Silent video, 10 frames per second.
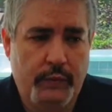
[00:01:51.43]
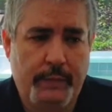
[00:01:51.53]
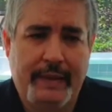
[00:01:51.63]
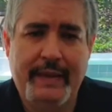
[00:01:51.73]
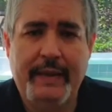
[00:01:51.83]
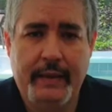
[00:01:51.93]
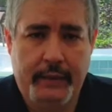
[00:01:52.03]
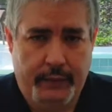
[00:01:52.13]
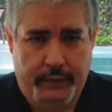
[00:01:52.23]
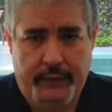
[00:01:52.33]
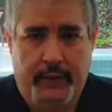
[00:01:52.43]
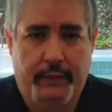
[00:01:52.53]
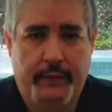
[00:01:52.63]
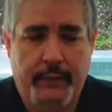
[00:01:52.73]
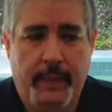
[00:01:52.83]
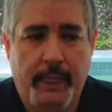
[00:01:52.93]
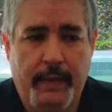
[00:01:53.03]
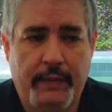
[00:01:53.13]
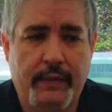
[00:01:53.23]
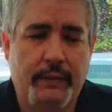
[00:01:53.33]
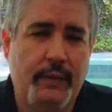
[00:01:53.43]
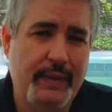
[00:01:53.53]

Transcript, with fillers: depleting yourself. And so to